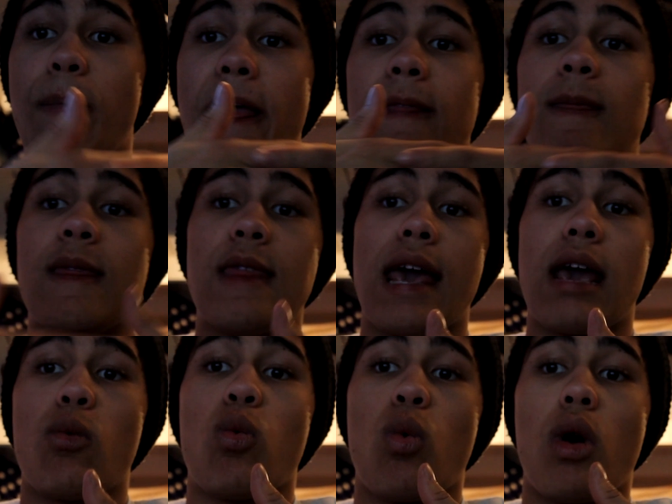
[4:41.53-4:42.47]
and
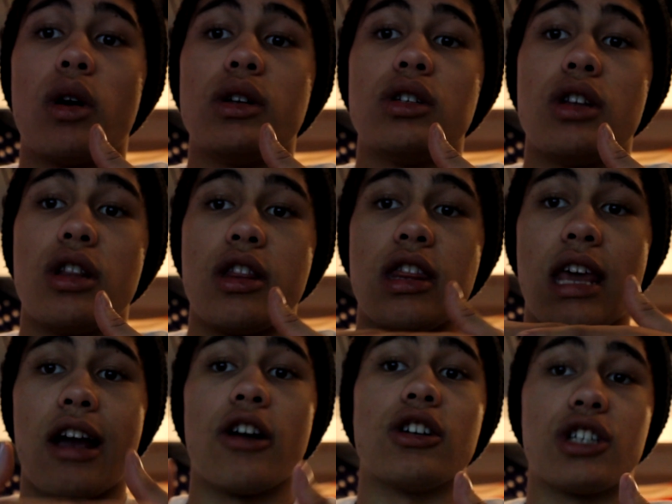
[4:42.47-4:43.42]
they want
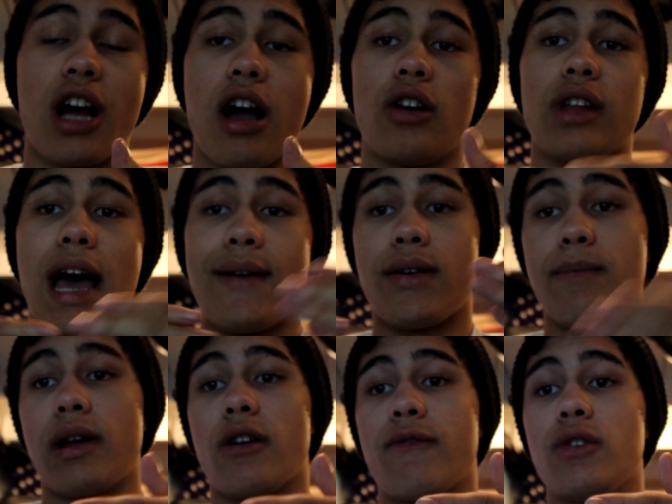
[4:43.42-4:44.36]
their child to have a
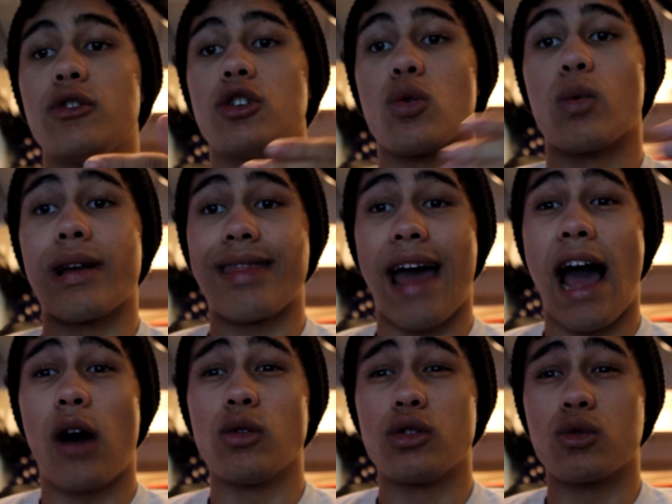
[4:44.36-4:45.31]
better future
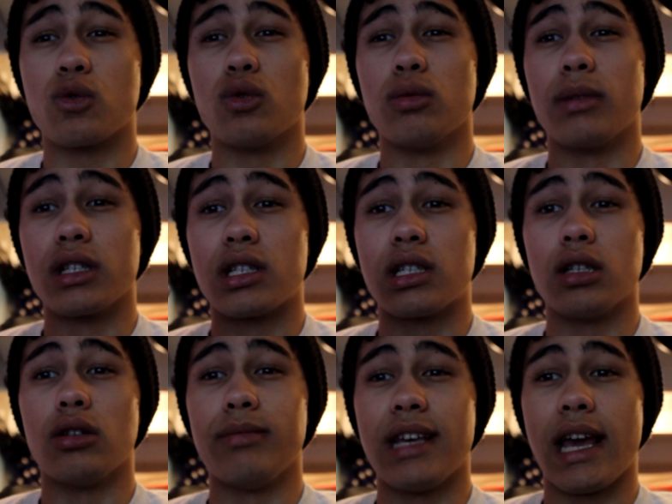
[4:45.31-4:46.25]
without school, but
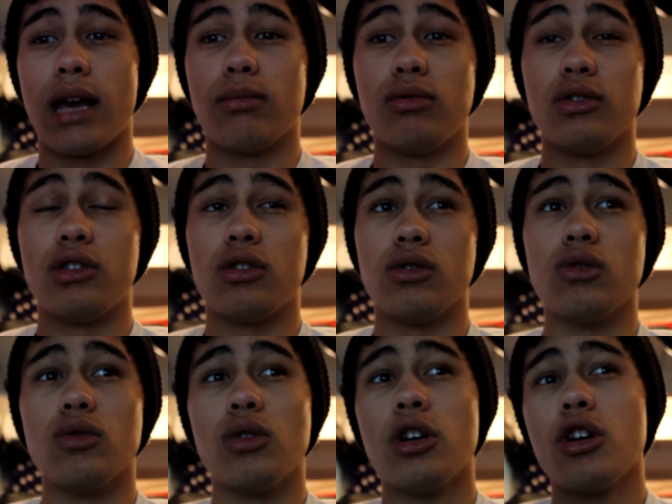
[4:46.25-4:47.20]
still be able
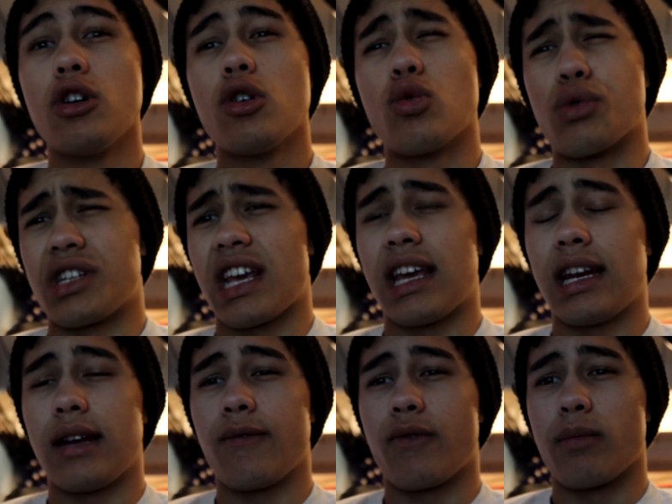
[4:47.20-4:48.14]
to
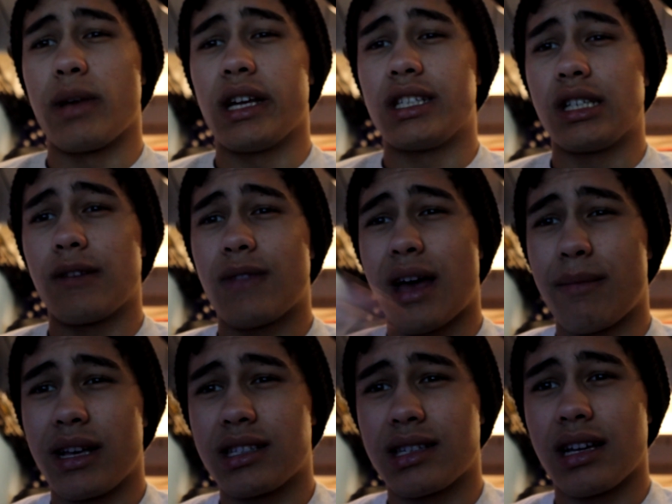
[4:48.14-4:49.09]
retain information, if that
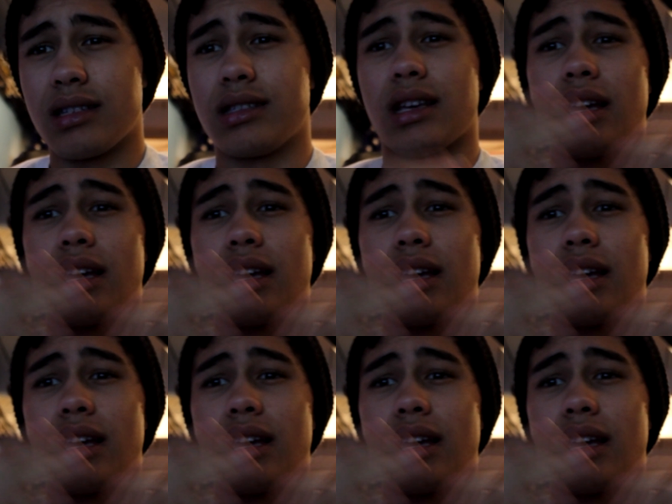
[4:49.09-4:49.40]
makes sense.